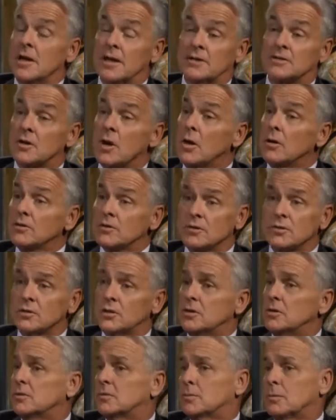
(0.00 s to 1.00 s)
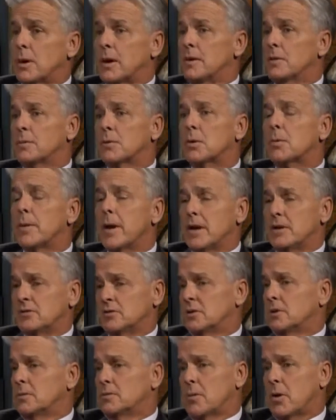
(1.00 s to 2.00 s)
It's also used by the
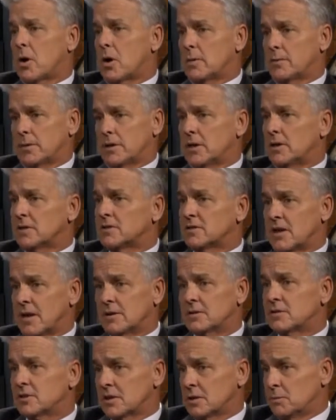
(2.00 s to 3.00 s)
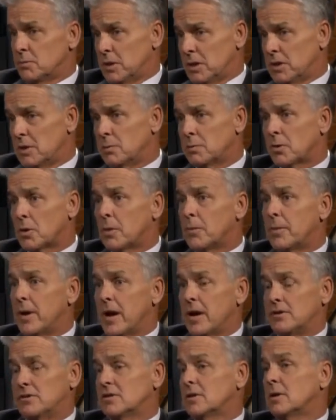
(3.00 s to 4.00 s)
probation department. A sentence can be to
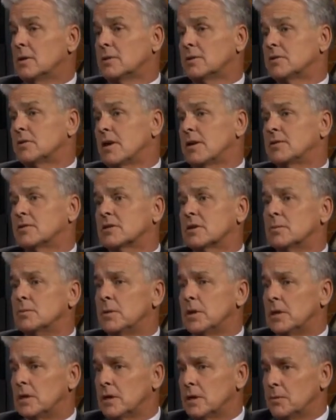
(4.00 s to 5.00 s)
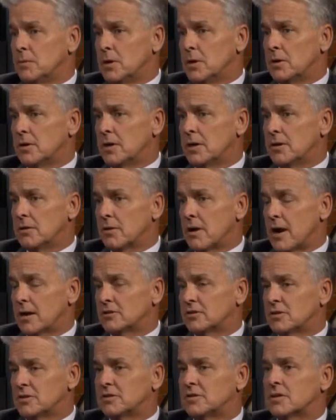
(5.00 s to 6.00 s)
probation, a sentence can be to community
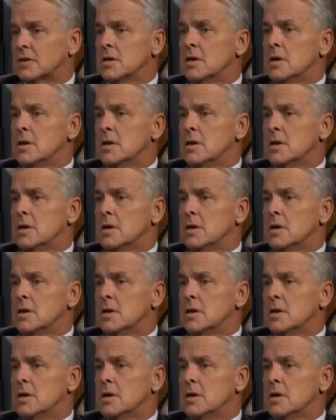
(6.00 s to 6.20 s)
corrections.